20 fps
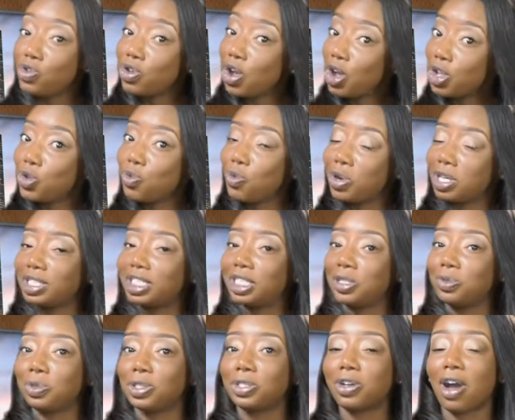You want to see what
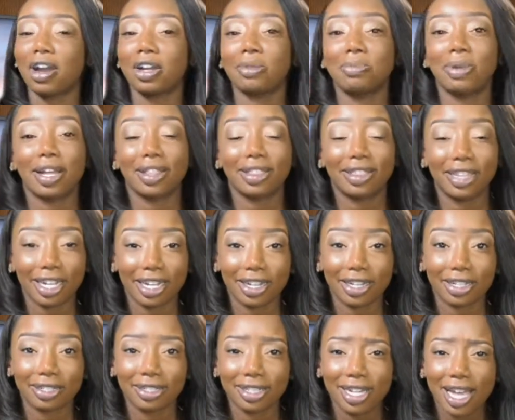we're talking about there.
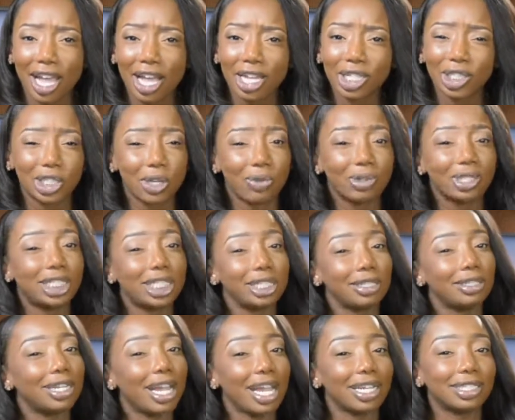So until
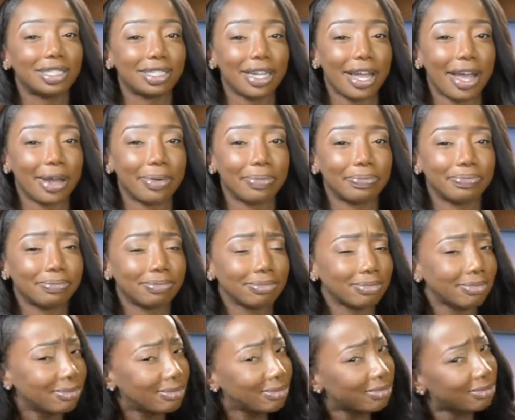next time,
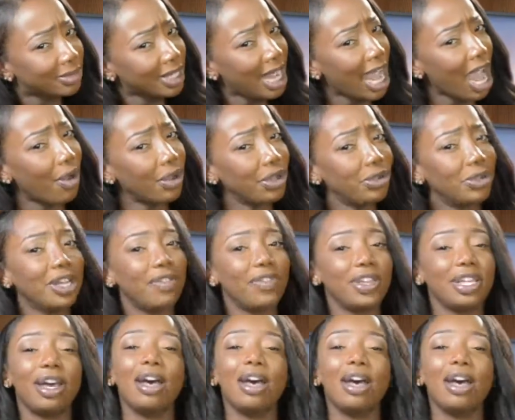how are you living your